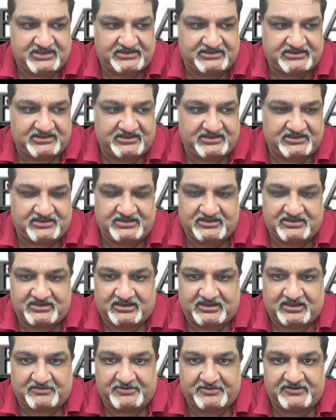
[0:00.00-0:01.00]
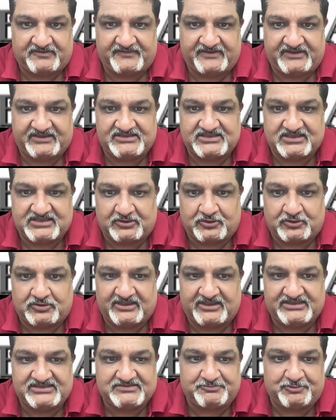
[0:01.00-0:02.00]
I think a couple of weeks
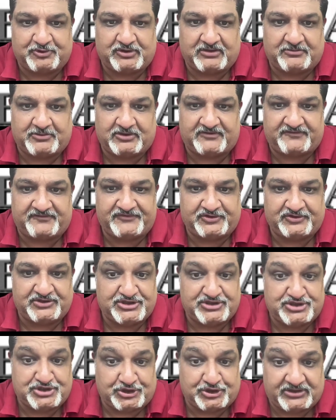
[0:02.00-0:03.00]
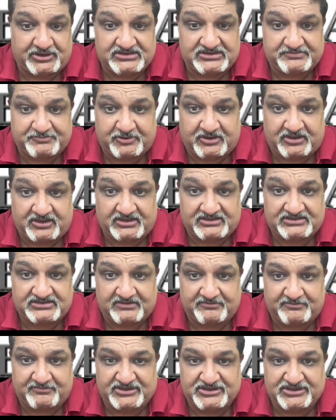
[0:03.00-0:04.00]
ago, I spoke about a few insurance
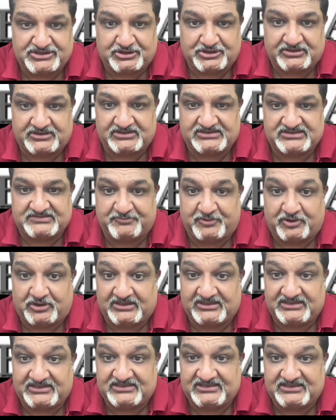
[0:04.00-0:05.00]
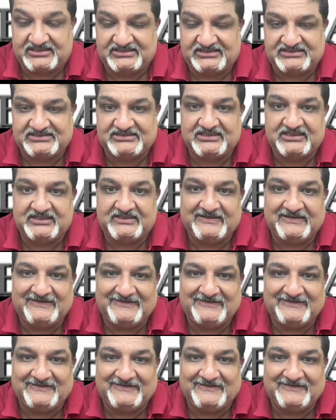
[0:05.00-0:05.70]
products, some insurance policies.